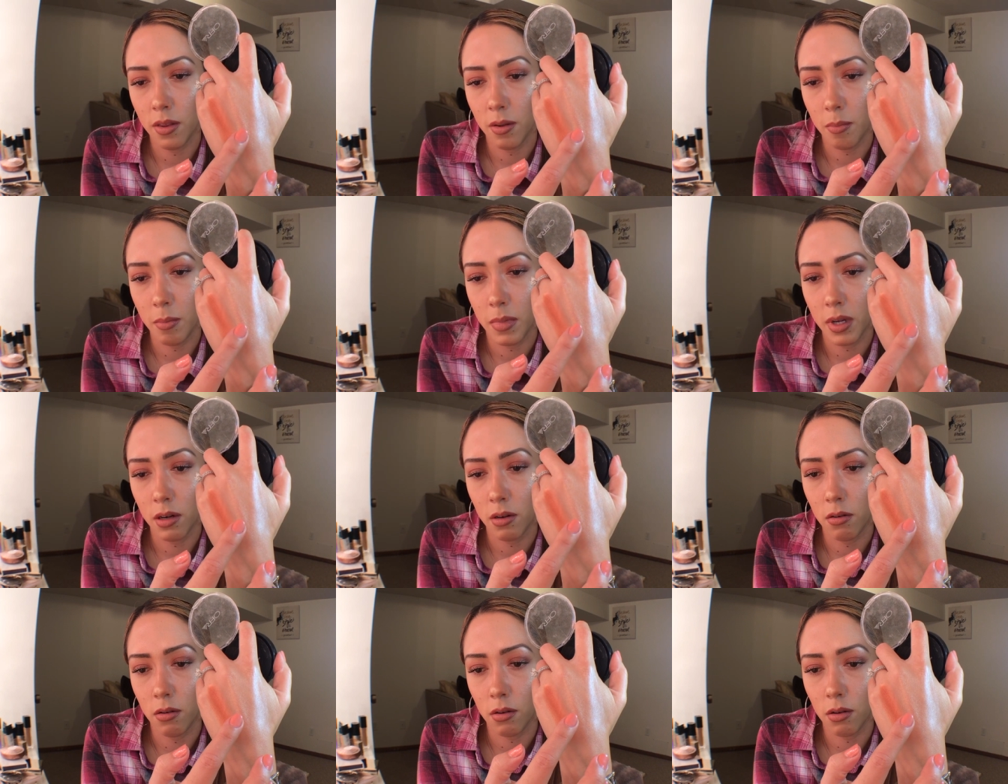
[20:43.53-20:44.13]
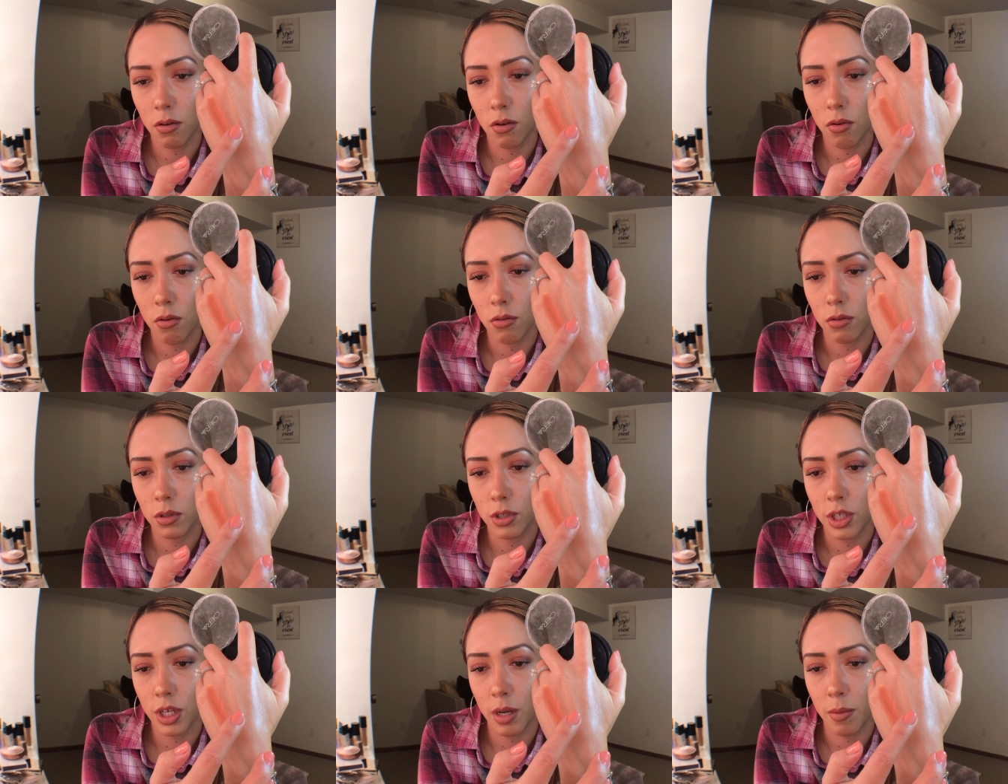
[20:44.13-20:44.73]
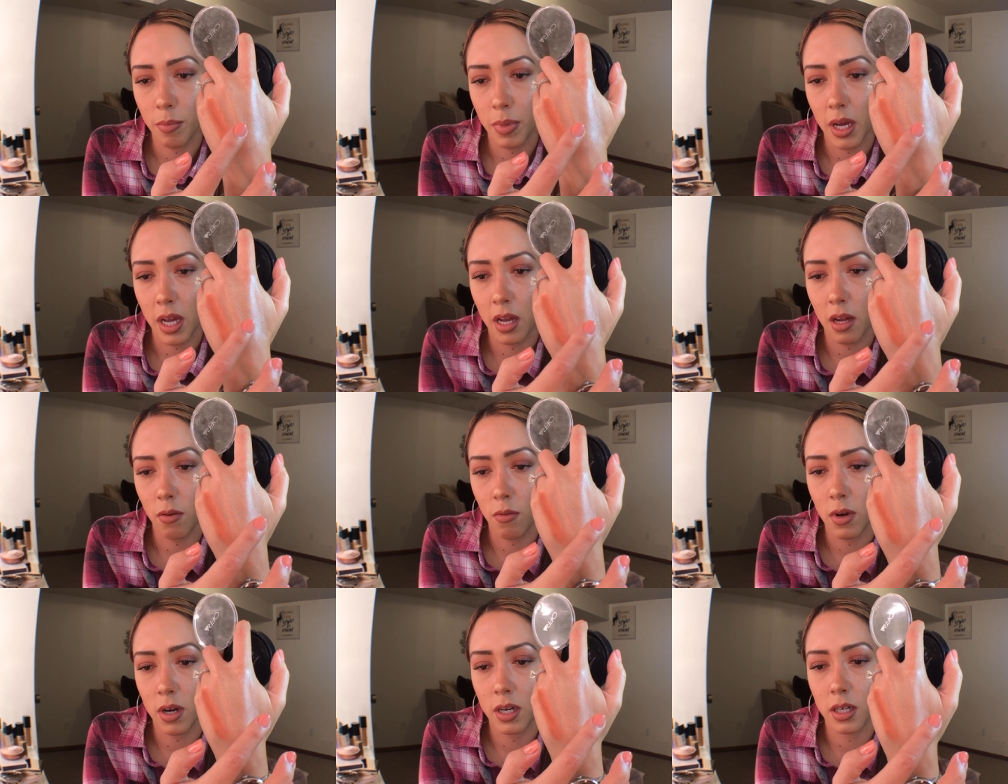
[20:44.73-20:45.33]
middle gold
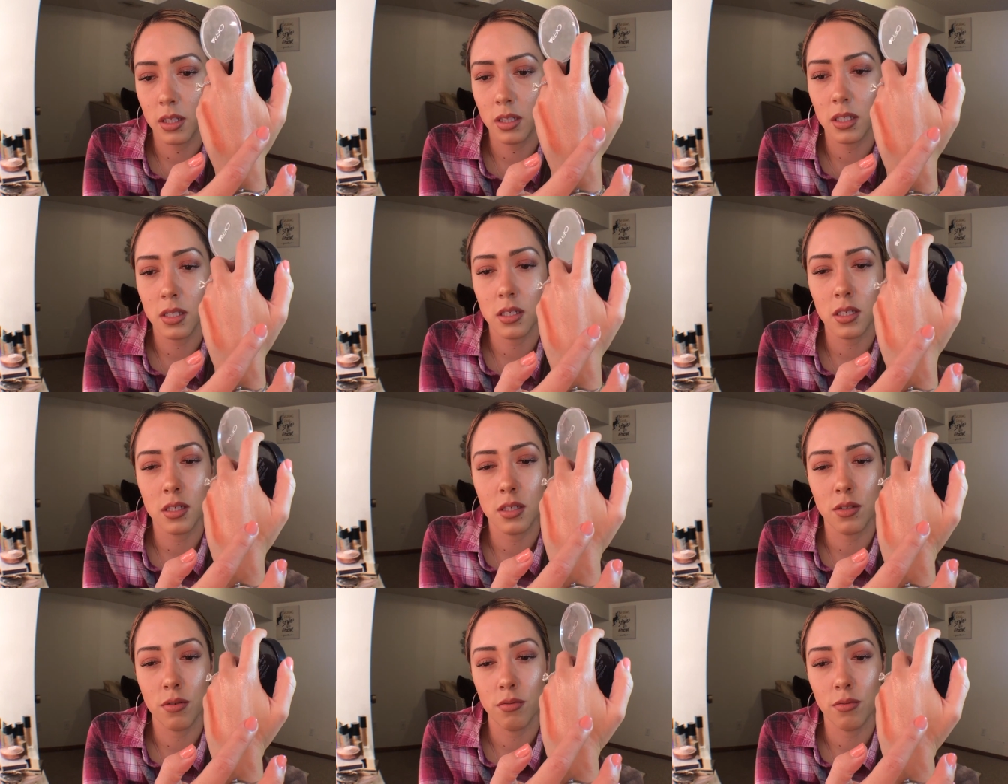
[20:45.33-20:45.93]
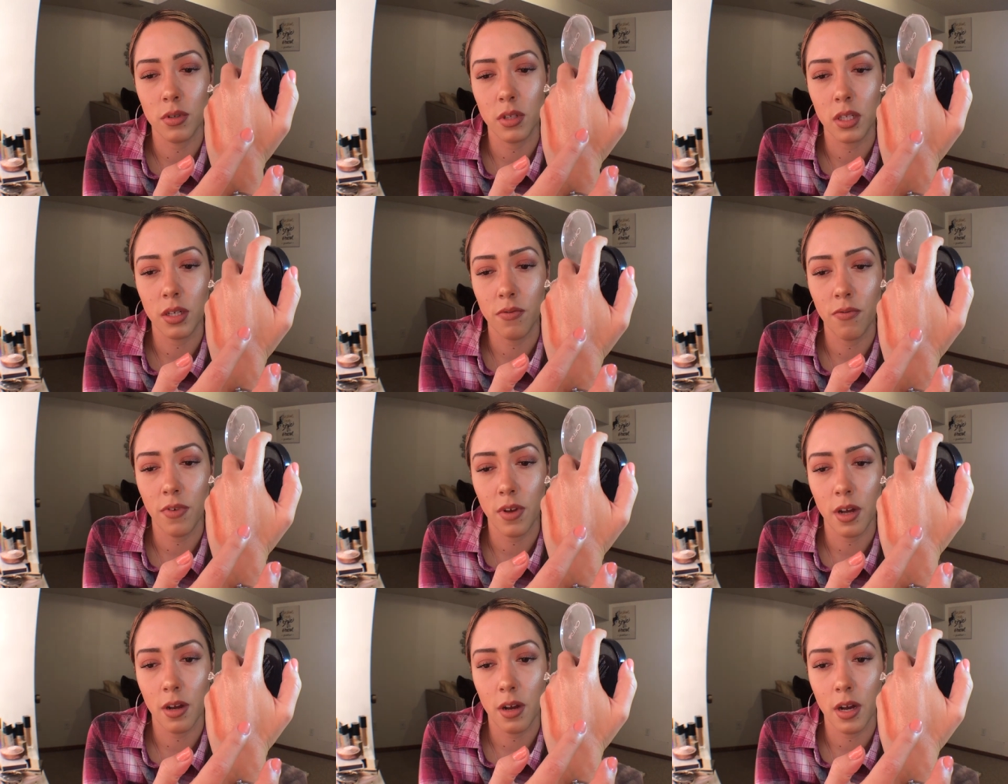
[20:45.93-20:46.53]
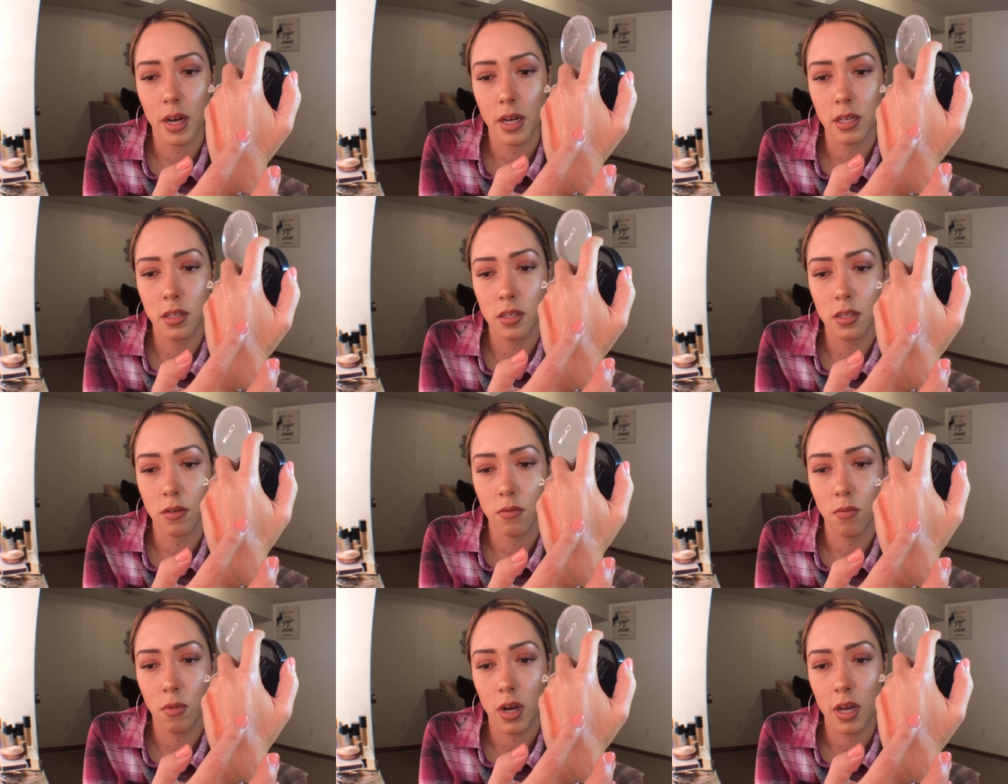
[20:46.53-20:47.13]
champagne one, and this is the really fair
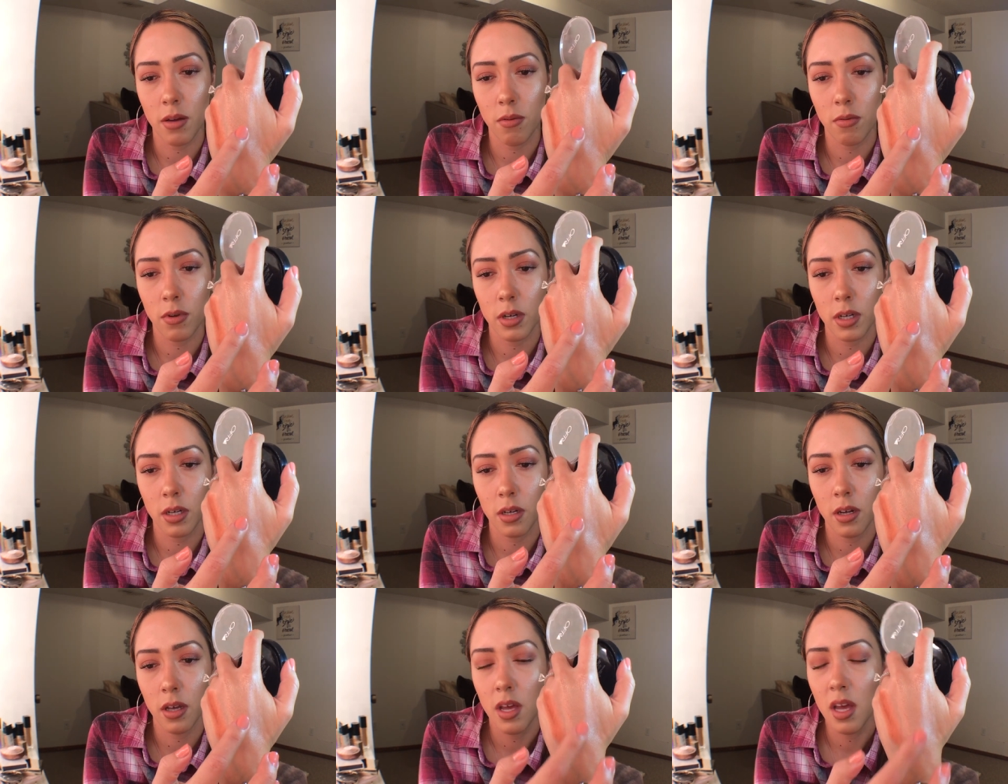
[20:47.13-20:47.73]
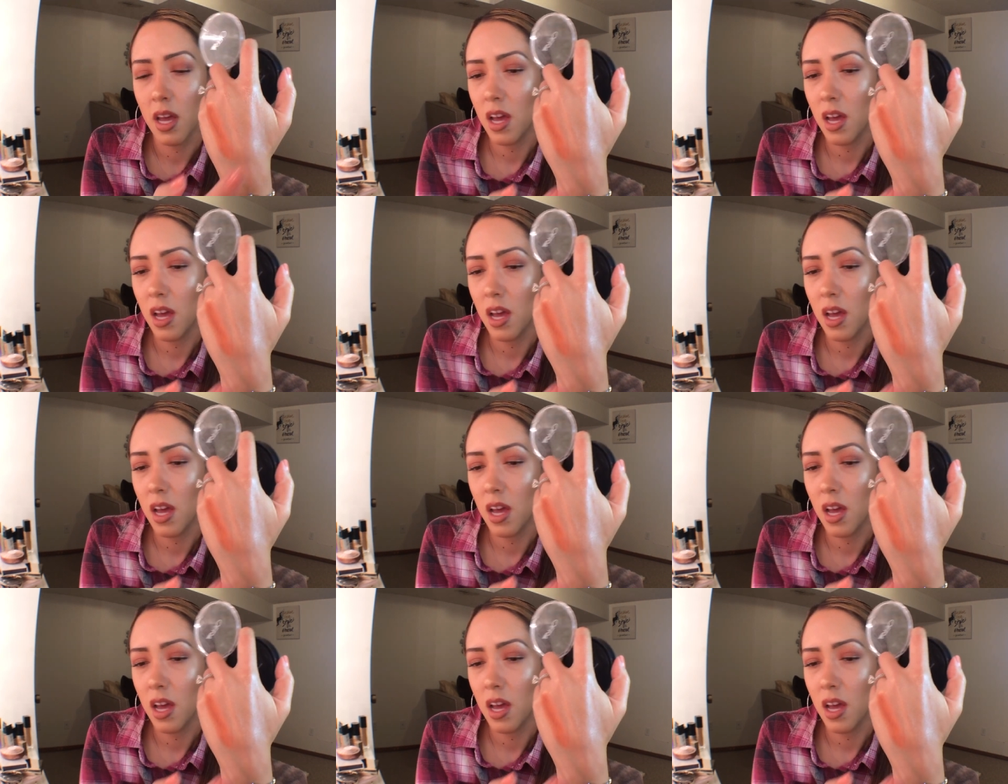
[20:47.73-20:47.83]
icy white one.